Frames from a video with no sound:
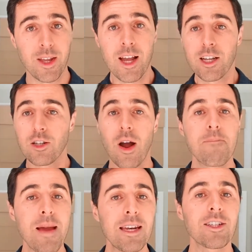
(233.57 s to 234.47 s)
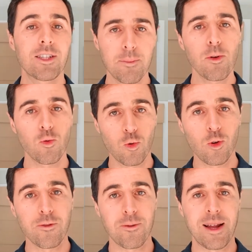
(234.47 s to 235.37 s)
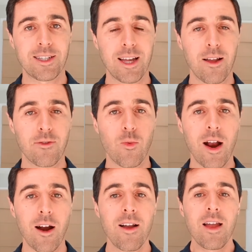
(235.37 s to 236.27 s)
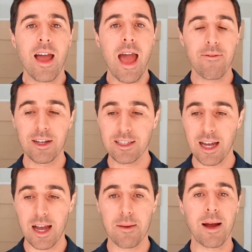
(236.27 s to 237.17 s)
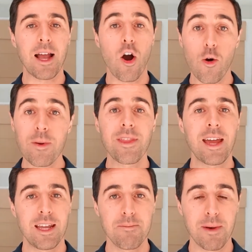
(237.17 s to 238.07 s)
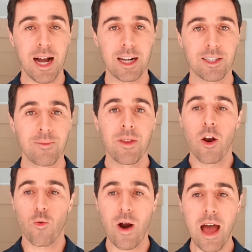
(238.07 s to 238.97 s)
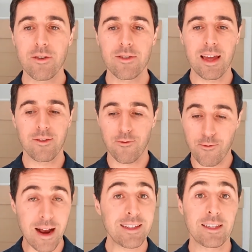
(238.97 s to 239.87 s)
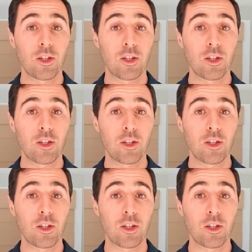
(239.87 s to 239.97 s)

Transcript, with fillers: So I made a simple rule for myself where every time I open that inbox, rather than frantically